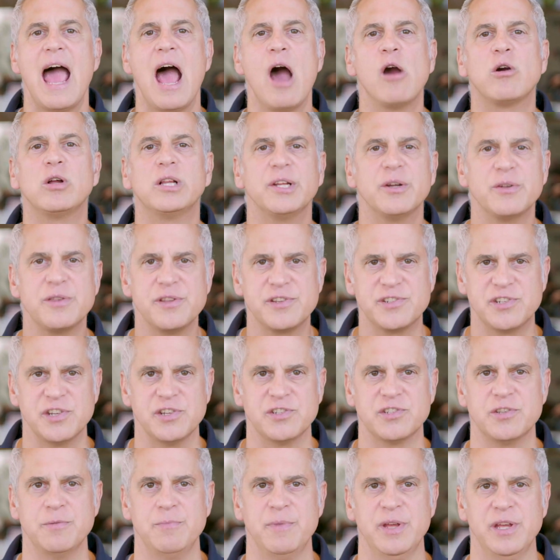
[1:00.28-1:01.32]
how clear the
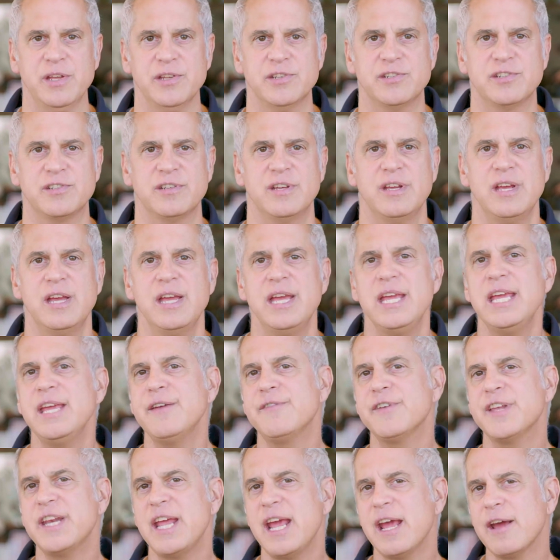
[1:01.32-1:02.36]
system is,
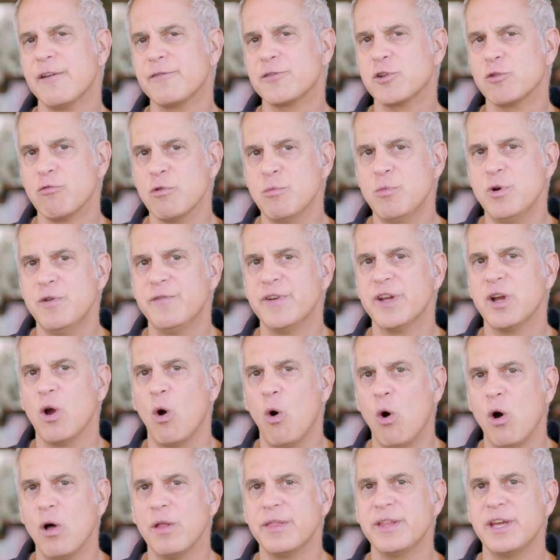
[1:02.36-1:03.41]
even after removing
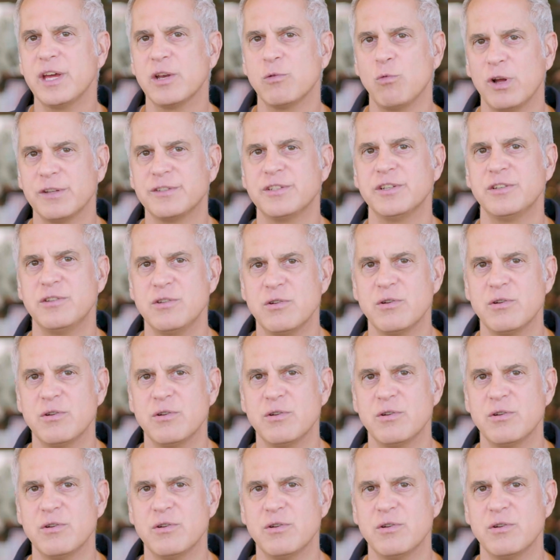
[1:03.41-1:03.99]
all the unwanted